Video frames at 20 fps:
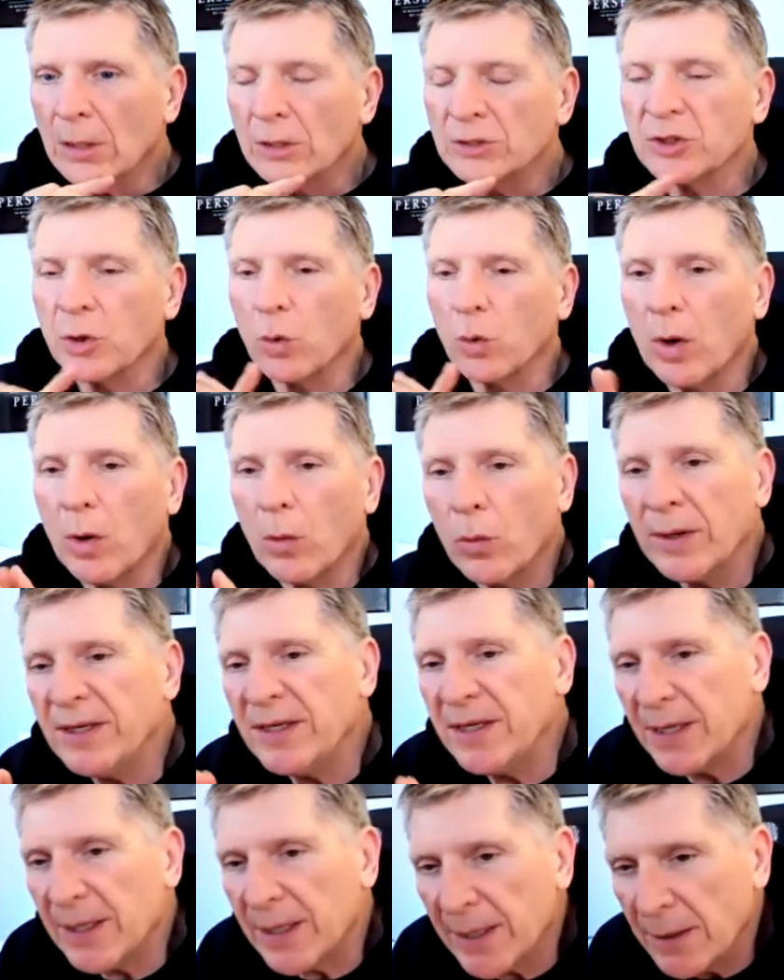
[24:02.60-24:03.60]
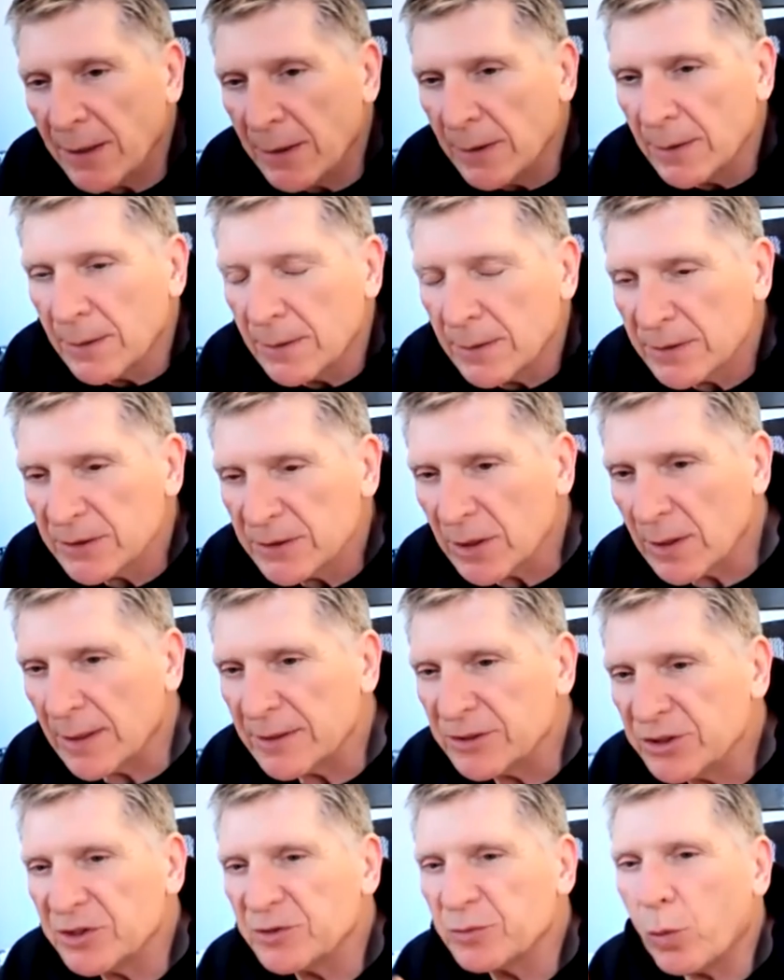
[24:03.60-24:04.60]
So what we did, so
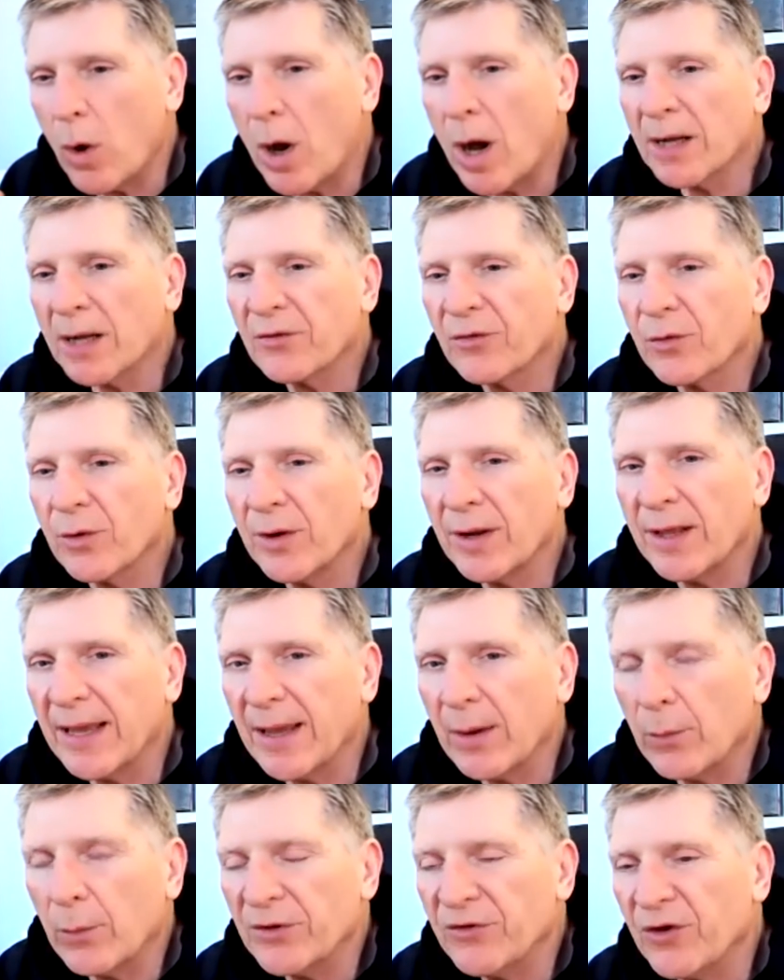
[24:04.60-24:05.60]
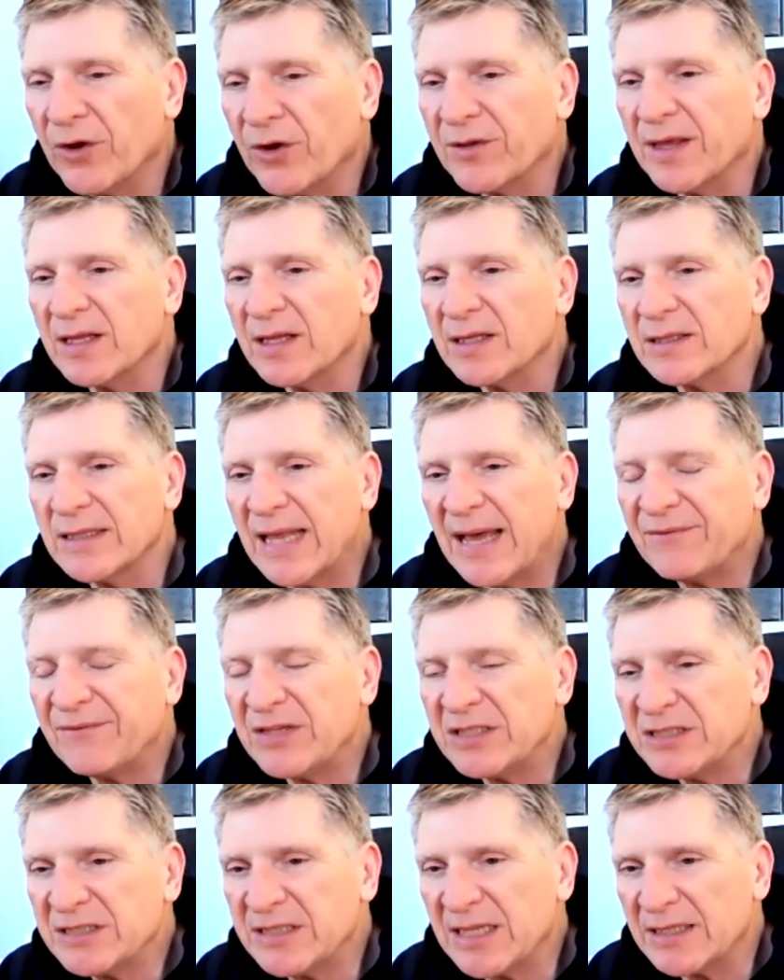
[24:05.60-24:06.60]
let's just walk through it again. We took the
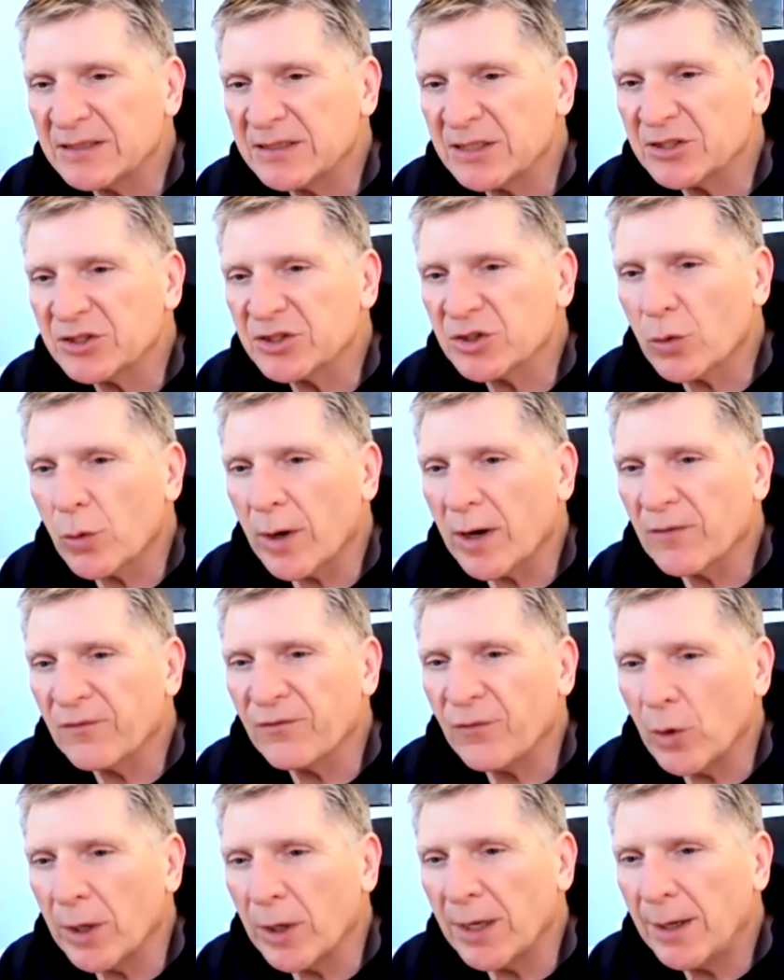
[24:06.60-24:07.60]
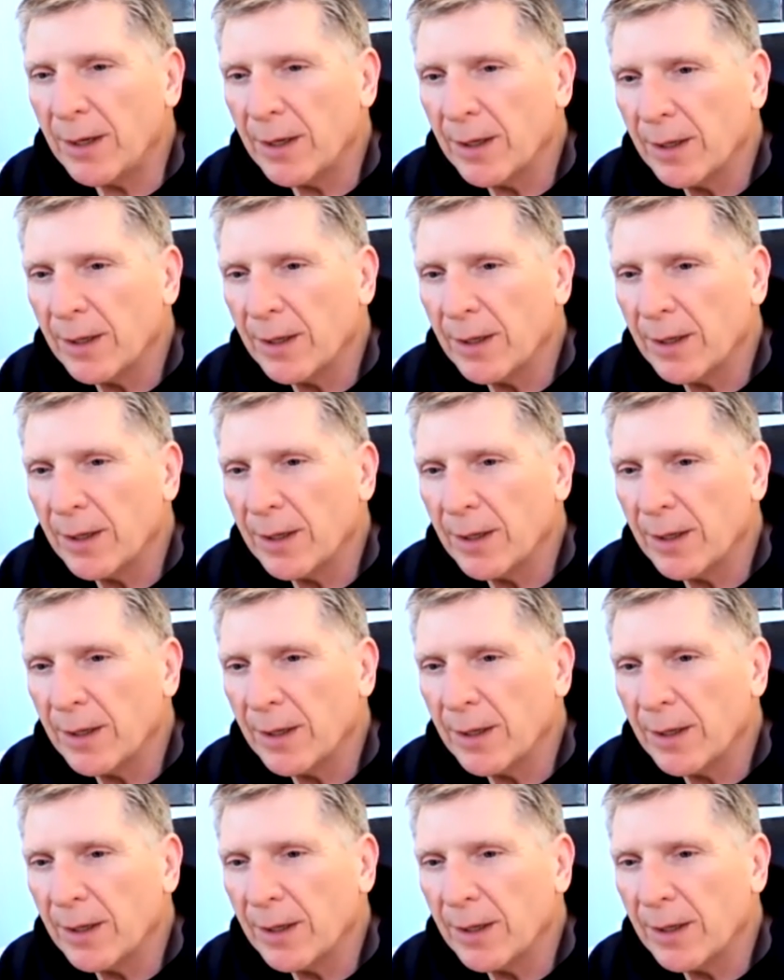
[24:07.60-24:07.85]
11 cents a square foot